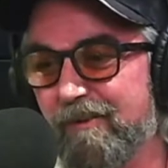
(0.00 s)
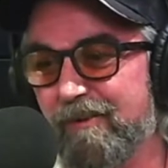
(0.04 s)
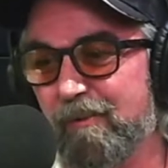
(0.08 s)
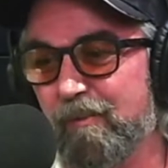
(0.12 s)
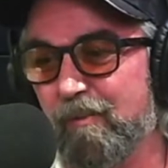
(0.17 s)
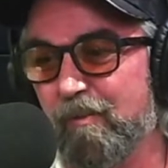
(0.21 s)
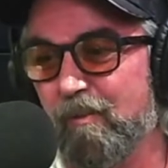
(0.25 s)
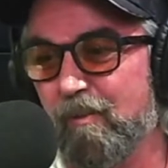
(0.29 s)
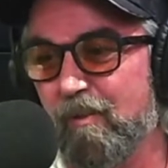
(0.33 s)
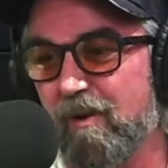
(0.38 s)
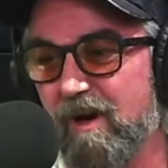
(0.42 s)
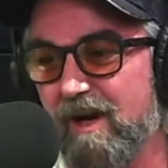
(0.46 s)
a
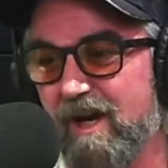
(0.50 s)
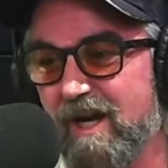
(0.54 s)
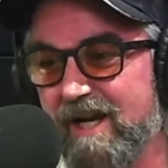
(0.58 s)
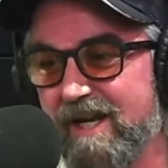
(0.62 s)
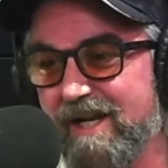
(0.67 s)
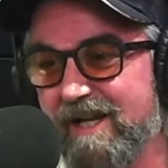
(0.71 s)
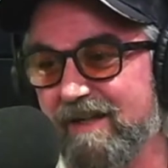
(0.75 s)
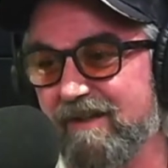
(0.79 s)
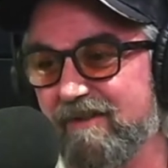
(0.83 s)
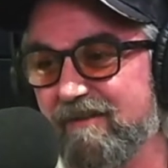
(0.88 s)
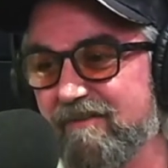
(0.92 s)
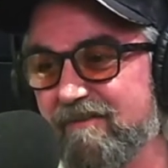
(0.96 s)

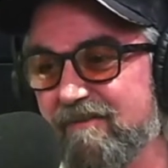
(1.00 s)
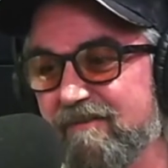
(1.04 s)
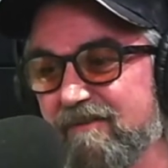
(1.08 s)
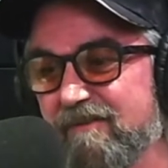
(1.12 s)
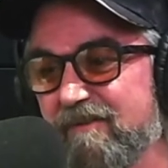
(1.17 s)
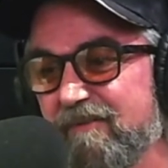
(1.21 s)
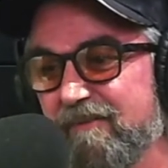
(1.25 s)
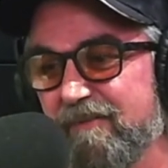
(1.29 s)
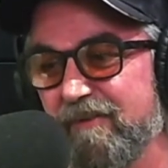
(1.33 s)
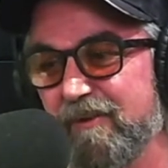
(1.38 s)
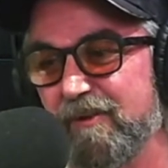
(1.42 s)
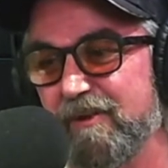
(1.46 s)
wide,
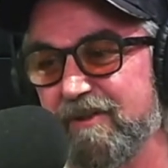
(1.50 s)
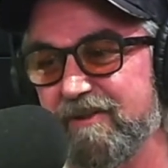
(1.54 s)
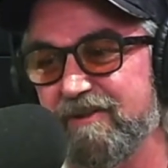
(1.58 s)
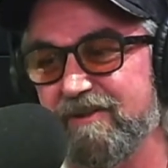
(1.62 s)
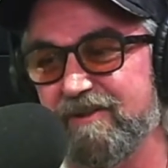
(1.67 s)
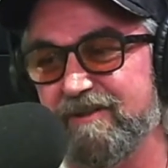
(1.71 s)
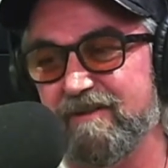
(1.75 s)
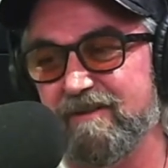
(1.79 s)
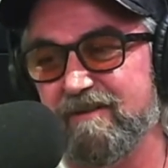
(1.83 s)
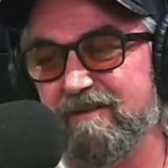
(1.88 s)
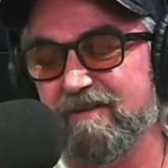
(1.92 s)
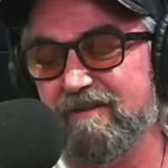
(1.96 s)

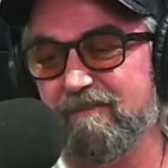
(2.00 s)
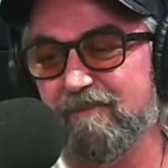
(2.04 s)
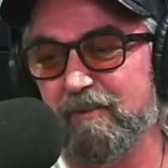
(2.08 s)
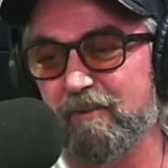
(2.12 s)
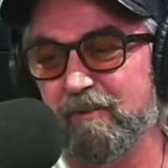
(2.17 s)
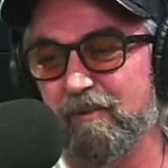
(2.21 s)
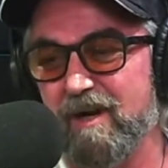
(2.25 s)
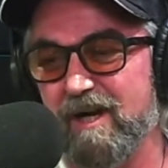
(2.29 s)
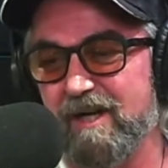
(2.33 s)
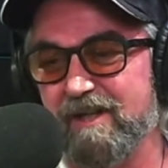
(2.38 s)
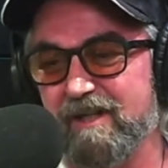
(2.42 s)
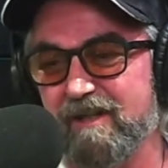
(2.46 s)
diverse
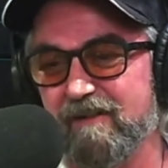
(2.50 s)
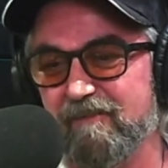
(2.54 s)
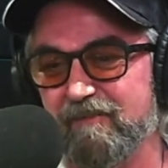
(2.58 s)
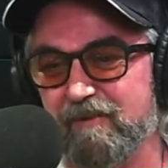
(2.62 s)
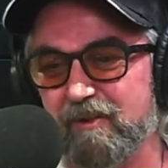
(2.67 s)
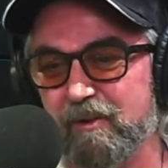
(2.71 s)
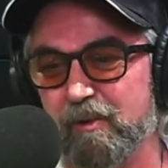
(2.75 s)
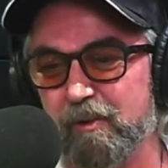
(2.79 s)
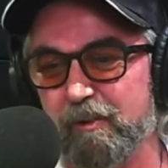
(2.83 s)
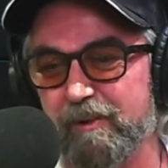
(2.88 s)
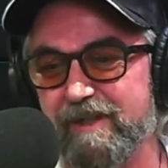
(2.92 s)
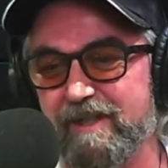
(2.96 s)
variety of
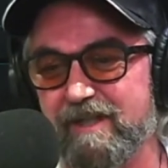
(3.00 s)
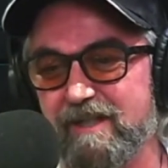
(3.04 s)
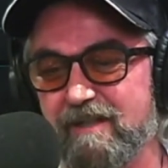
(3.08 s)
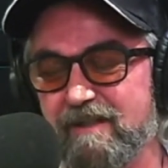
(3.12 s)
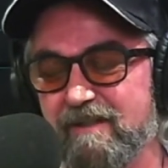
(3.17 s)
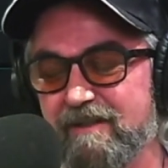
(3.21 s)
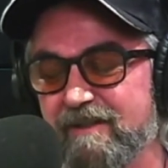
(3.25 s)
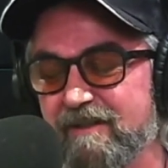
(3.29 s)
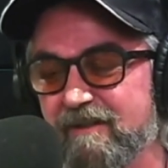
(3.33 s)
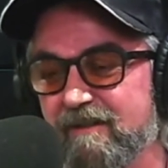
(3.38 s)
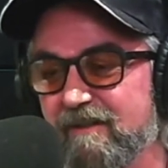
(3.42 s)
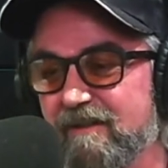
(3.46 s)

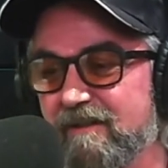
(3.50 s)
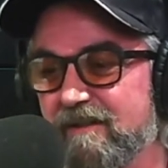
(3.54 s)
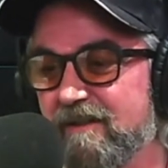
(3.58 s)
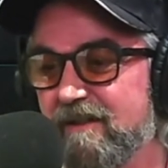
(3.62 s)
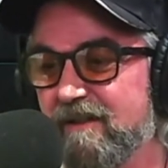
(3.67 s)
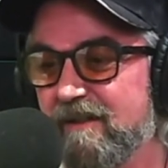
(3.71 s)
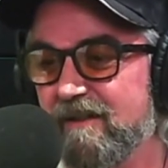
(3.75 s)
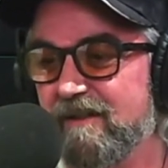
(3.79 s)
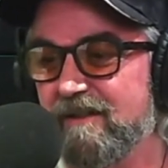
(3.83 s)
degrees and